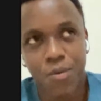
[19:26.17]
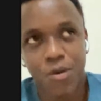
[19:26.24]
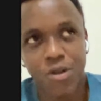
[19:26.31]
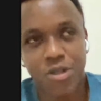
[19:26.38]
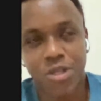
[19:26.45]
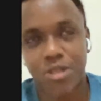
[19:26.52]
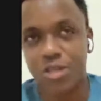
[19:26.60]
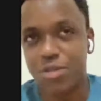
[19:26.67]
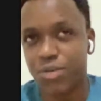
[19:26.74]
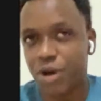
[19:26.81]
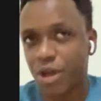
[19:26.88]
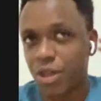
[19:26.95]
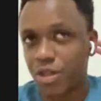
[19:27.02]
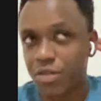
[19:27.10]
Once I did
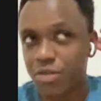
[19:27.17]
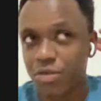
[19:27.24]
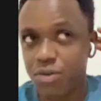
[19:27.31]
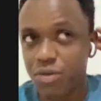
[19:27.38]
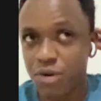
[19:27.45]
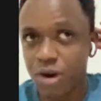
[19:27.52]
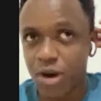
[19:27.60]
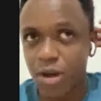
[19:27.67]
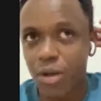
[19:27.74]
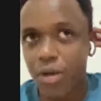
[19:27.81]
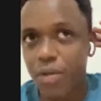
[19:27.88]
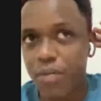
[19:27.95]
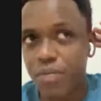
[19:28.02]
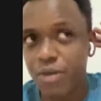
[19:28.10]
my interview,
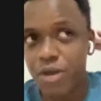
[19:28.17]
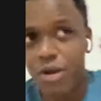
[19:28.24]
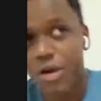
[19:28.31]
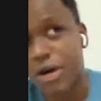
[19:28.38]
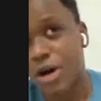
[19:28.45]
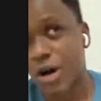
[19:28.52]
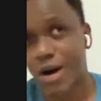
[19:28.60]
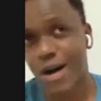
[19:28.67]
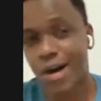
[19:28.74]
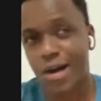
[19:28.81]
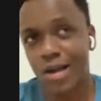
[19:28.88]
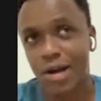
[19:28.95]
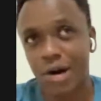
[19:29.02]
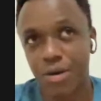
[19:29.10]

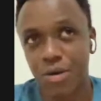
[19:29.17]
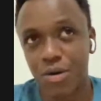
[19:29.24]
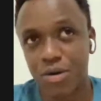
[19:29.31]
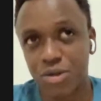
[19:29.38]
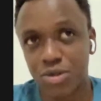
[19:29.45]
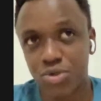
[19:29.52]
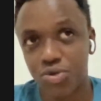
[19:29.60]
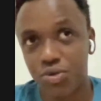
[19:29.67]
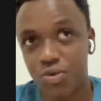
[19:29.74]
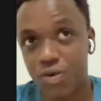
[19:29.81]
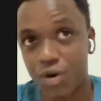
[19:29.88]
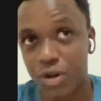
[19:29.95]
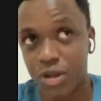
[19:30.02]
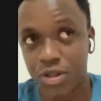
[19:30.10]
I got 2
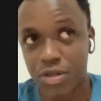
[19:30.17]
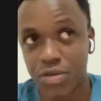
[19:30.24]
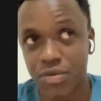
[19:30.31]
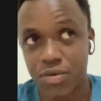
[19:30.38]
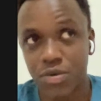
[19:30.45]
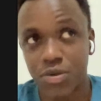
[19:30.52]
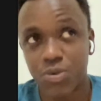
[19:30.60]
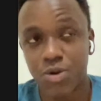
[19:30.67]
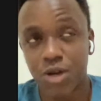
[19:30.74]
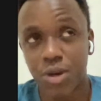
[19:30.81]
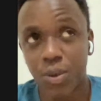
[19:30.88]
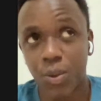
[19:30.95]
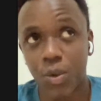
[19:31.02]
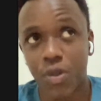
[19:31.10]
phone interviews,
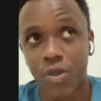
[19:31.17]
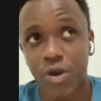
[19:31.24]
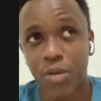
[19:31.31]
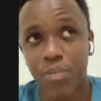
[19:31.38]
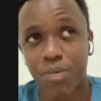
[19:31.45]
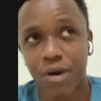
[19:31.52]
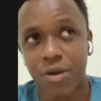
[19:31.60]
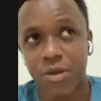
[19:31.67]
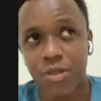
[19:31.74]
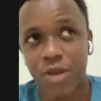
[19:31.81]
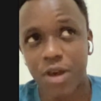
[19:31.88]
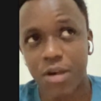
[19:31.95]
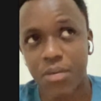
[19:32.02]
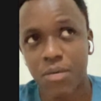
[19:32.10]
and once they
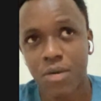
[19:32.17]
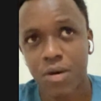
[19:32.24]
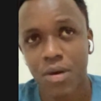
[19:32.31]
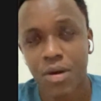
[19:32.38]
passed them,